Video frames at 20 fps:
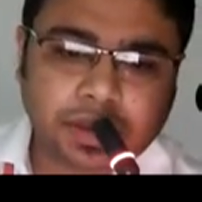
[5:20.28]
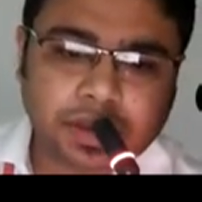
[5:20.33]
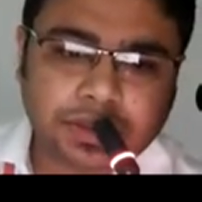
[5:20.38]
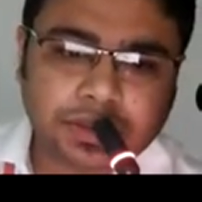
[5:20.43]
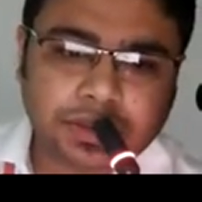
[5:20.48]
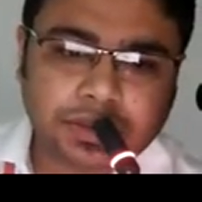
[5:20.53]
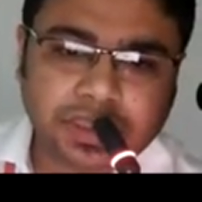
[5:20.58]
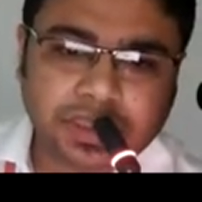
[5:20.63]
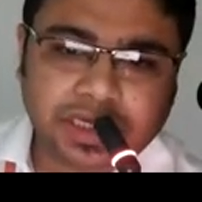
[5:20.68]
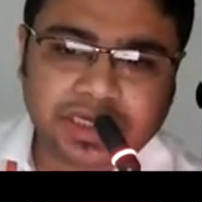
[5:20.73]

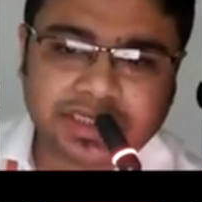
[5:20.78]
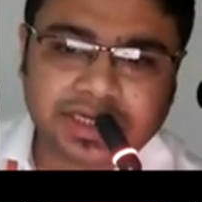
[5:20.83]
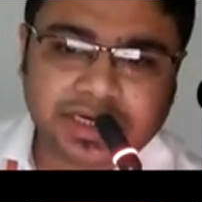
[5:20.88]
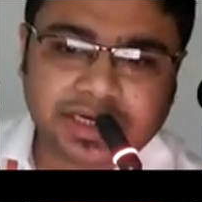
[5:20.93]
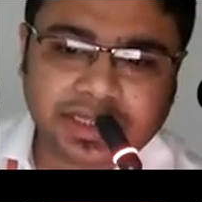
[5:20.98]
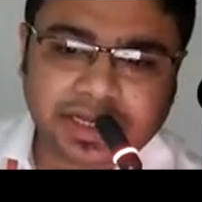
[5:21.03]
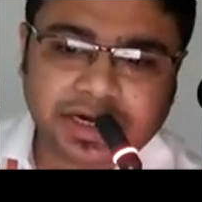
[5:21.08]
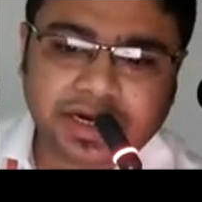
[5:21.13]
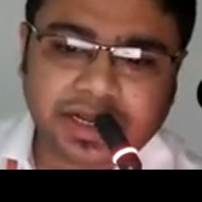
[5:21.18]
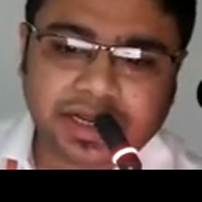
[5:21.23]
So these
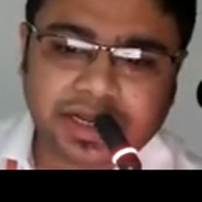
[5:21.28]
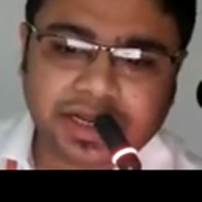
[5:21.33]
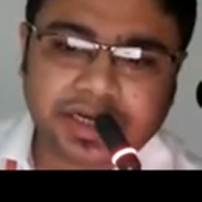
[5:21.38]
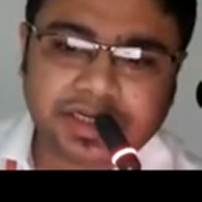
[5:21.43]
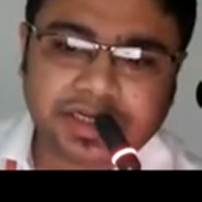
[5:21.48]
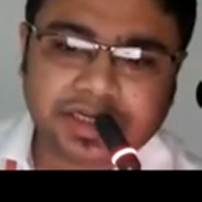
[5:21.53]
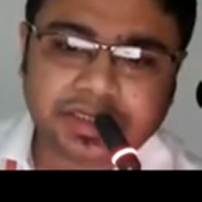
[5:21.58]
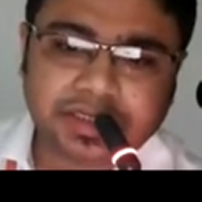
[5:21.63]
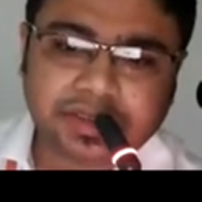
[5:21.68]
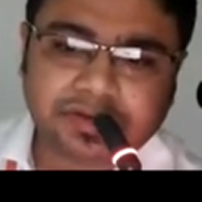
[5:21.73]
are the
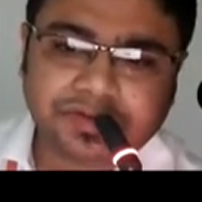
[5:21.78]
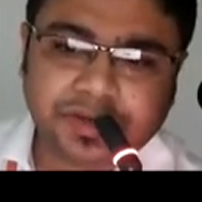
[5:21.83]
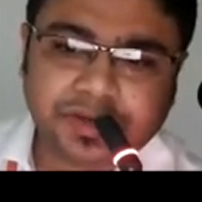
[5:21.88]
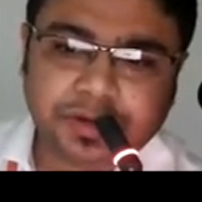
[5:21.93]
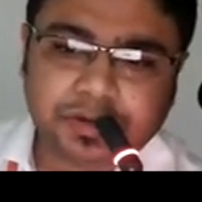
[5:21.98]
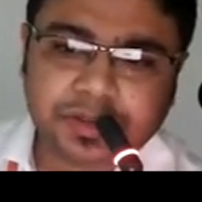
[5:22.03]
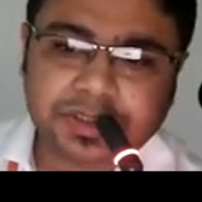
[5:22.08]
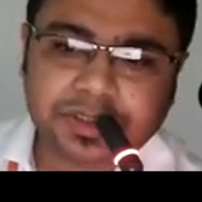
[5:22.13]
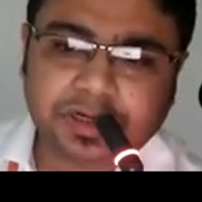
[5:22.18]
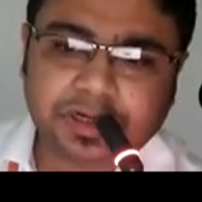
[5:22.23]
indications of
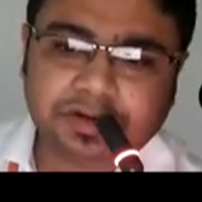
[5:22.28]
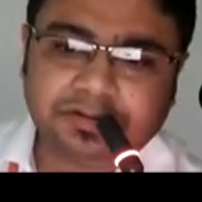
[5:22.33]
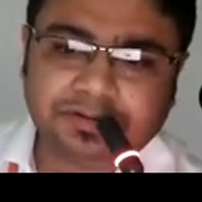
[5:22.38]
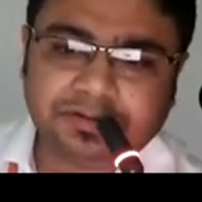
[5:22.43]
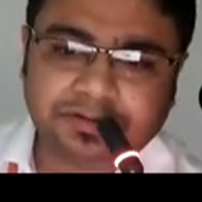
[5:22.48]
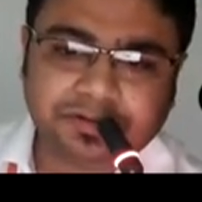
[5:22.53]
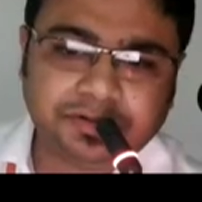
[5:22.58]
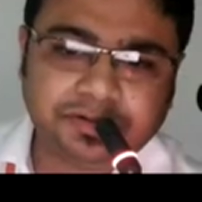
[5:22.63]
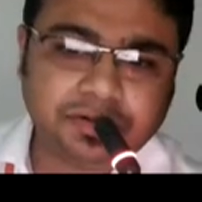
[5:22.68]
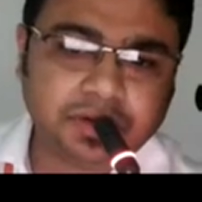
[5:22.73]
using
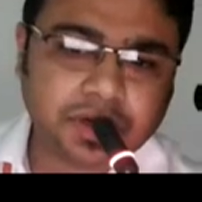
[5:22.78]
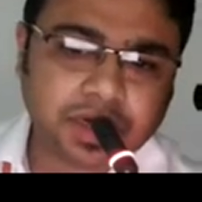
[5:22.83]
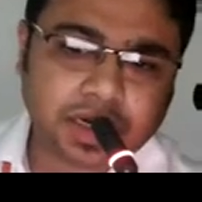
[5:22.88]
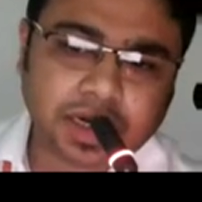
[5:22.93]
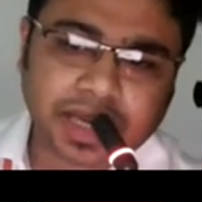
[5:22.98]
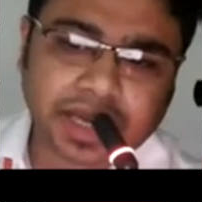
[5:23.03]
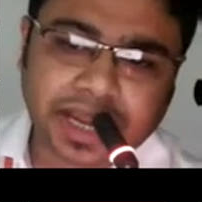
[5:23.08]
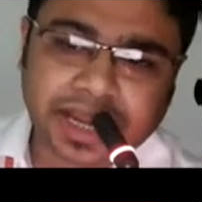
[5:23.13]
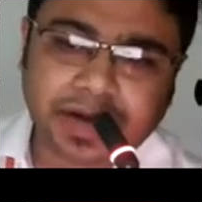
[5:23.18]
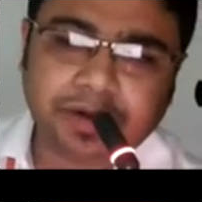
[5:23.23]

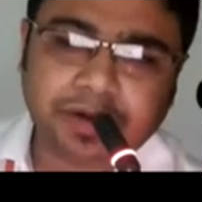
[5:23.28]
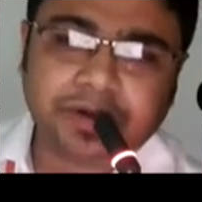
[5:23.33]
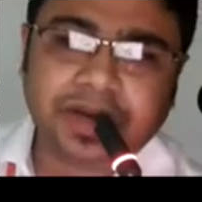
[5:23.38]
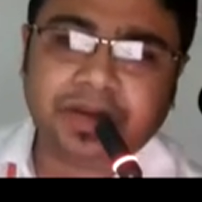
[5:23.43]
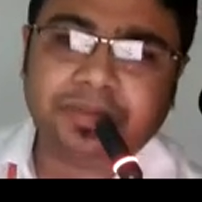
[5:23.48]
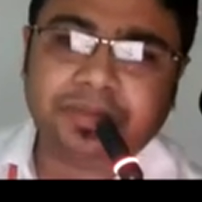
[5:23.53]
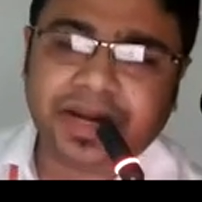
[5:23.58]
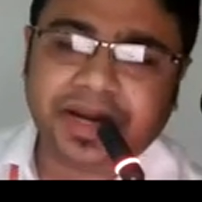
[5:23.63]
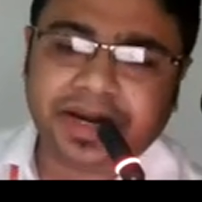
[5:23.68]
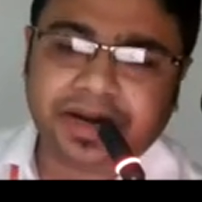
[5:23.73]
any
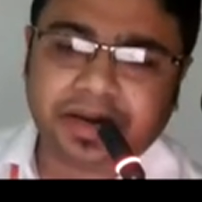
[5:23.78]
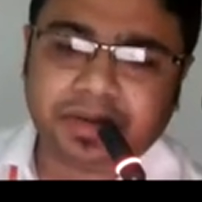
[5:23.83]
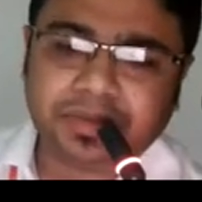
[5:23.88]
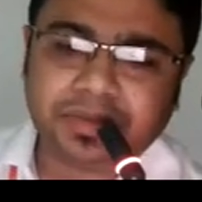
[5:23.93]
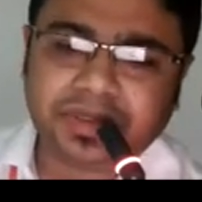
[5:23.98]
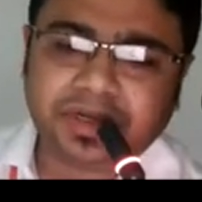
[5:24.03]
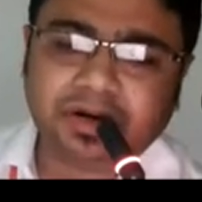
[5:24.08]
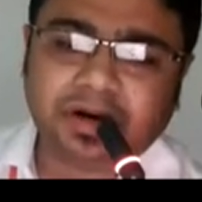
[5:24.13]
three terms.